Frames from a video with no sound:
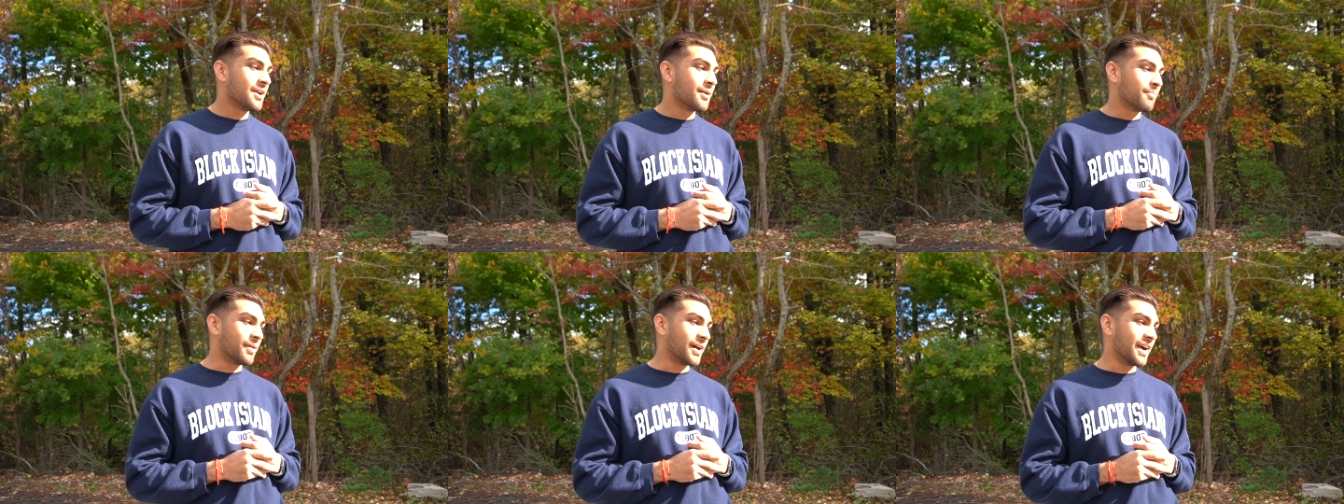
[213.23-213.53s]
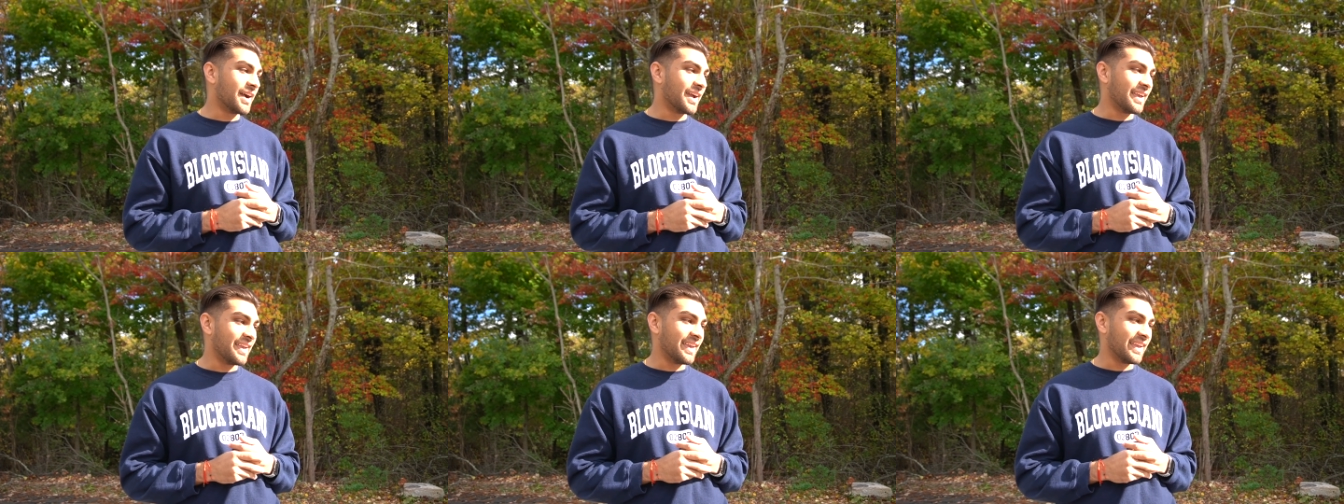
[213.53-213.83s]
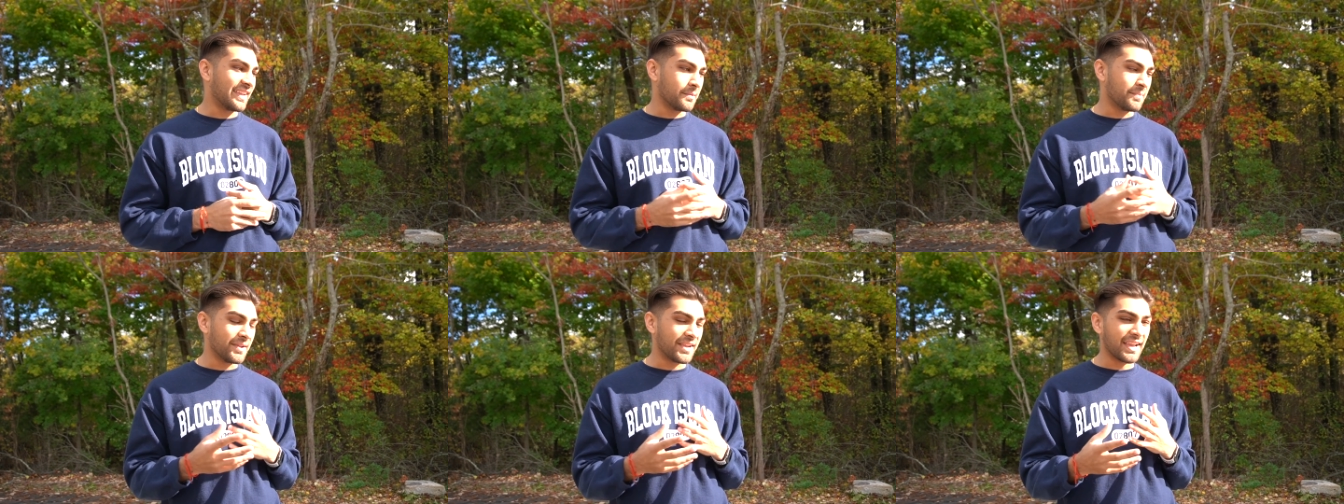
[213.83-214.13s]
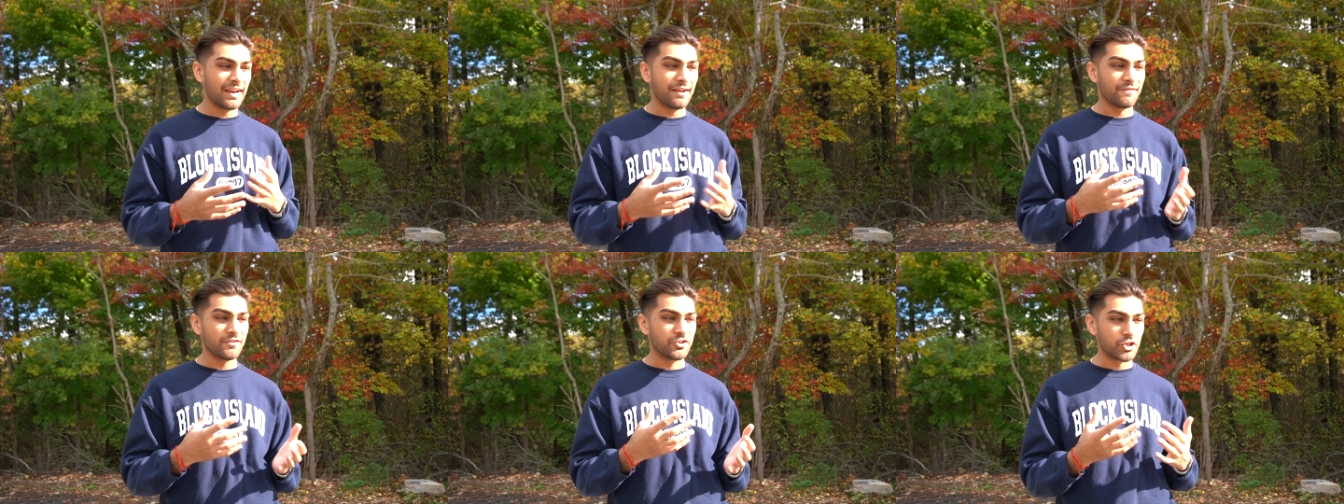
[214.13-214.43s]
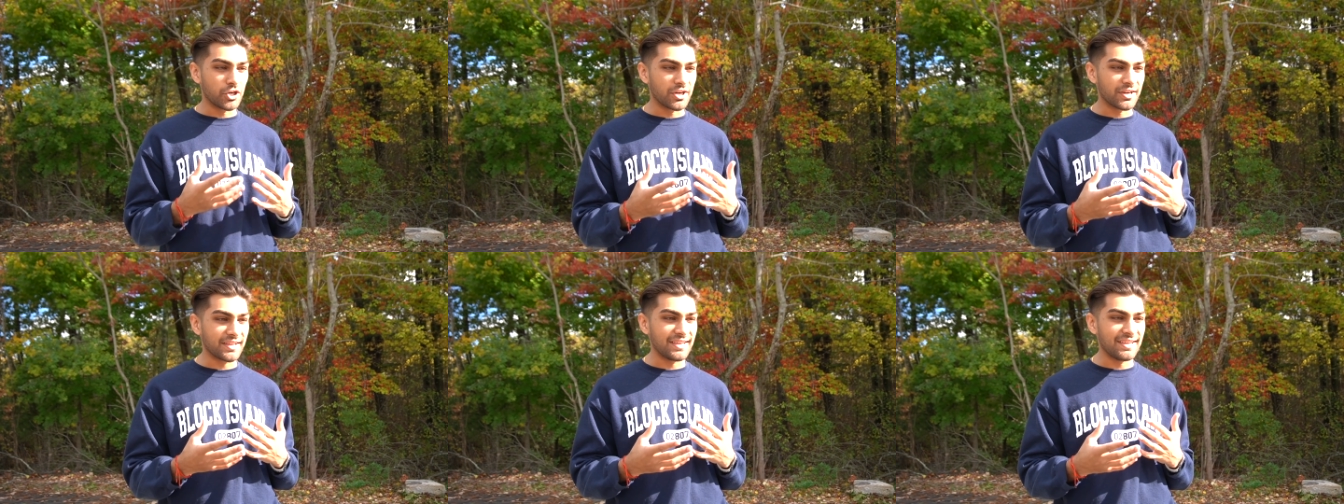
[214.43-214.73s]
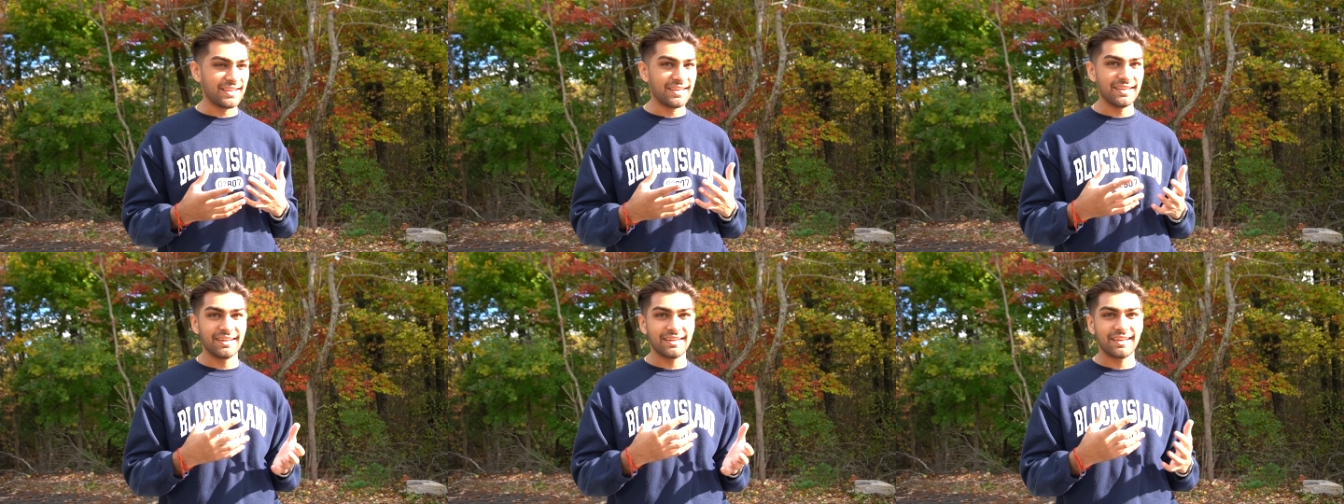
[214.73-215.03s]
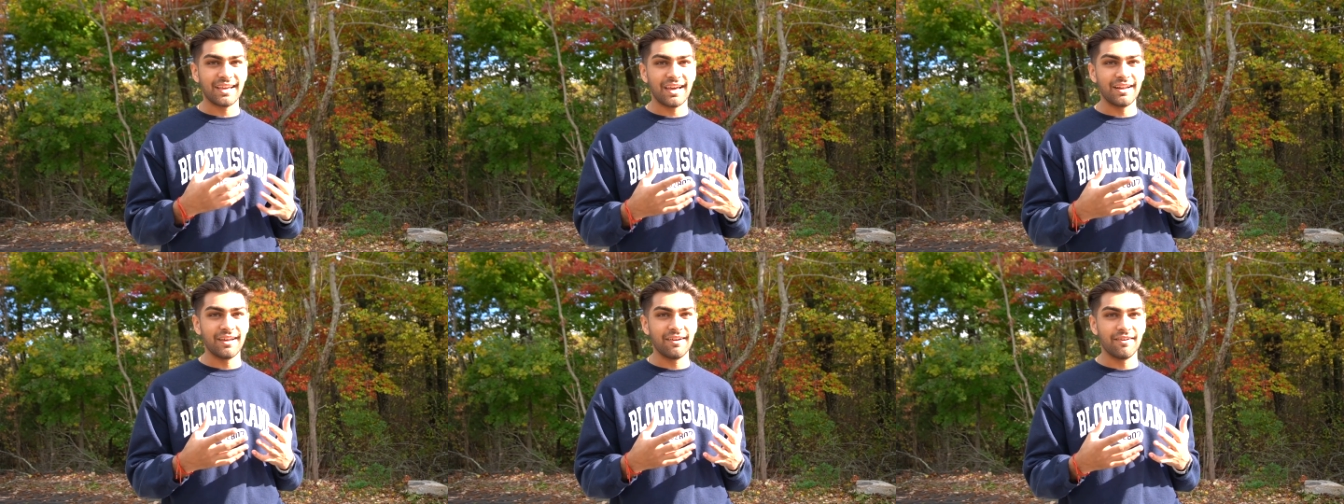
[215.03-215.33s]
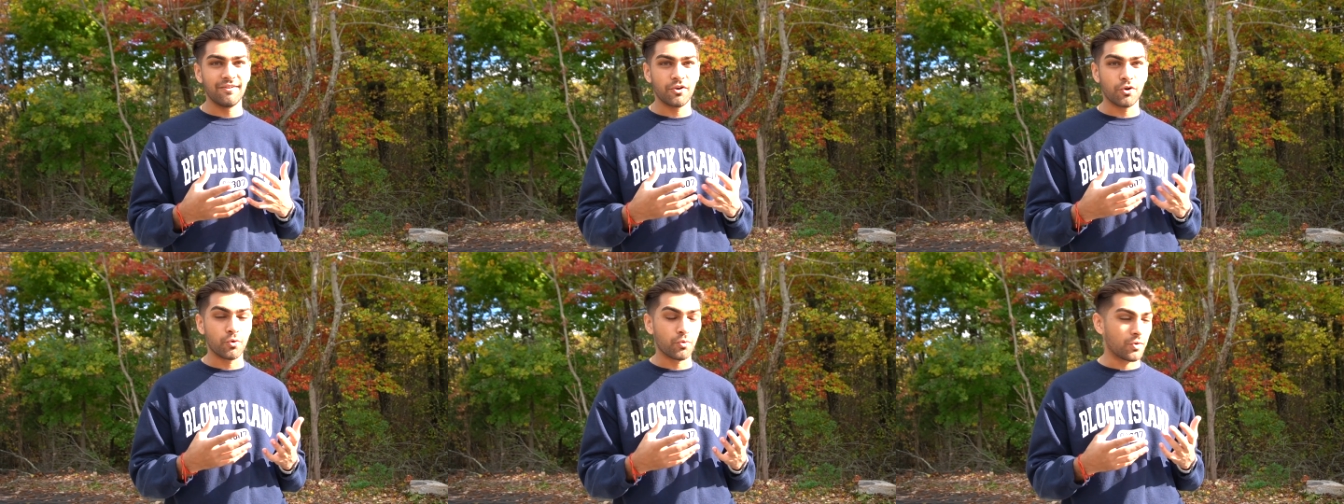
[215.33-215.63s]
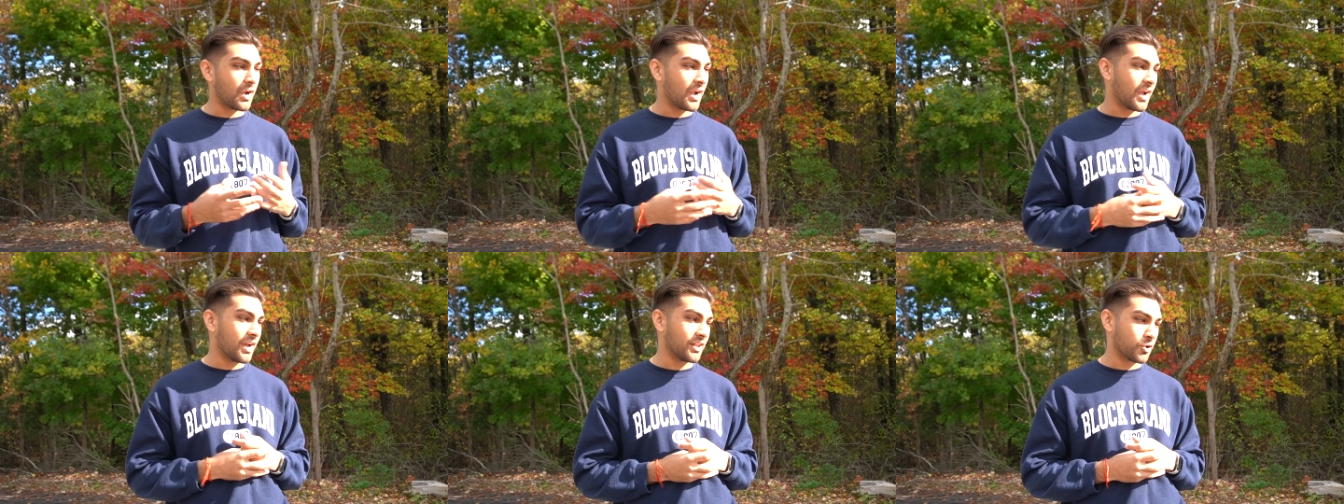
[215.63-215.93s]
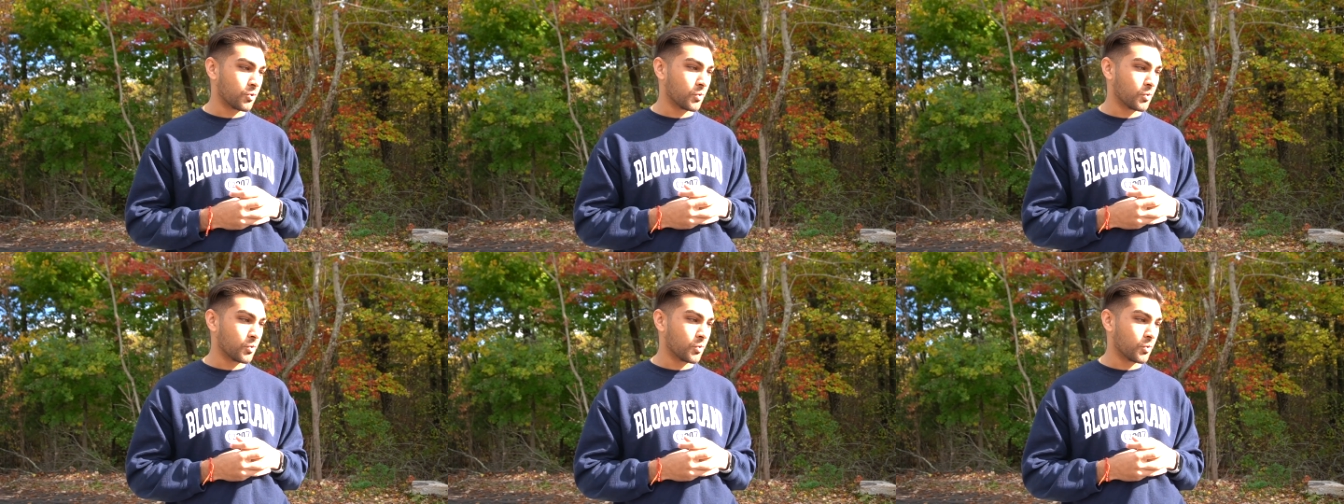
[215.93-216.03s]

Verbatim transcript: But it could be kind of jerky and kind of uh,